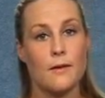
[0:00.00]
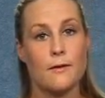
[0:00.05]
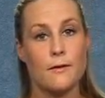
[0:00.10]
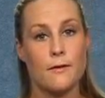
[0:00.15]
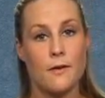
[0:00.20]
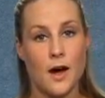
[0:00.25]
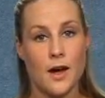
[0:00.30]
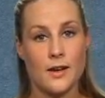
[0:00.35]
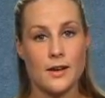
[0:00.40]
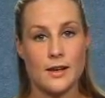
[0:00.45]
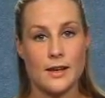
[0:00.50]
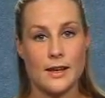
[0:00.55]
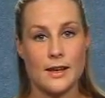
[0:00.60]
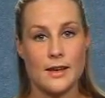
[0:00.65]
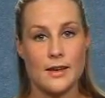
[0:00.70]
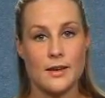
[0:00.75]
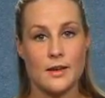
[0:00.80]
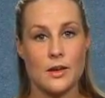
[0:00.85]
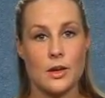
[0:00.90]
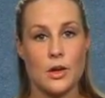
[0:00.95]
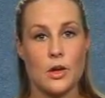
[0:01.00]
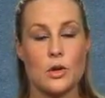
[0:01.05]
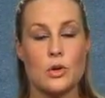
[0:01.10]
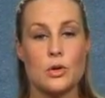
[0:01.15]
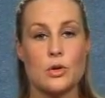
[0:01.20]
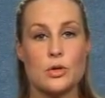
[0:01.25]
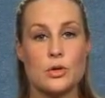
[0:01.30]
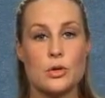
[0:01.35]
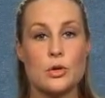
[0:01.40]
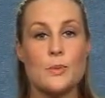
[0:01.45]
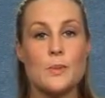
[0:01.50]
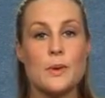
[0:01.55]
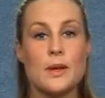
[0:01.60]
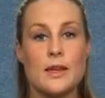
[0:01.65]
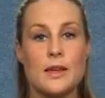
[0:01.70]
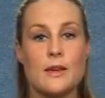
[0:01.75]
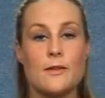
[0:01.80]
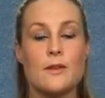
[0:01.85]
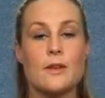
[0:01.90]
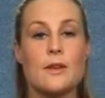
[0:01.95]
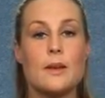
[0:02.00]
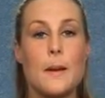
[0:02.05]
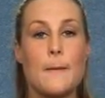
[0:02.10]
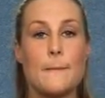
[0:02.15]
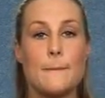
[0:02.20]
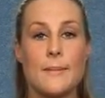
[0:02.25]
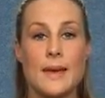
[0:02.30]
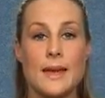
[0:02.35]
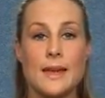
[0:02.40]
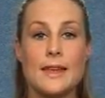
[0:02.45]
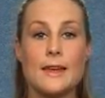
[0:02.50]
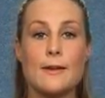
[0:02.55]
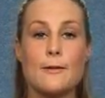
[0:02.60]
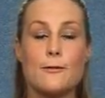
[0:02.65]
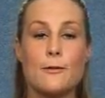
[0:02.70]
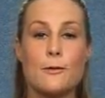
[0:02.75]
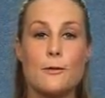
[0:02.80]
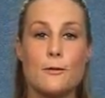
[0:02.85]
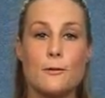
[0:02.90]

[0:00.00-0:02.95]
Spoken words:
Finally, you should be given meaningful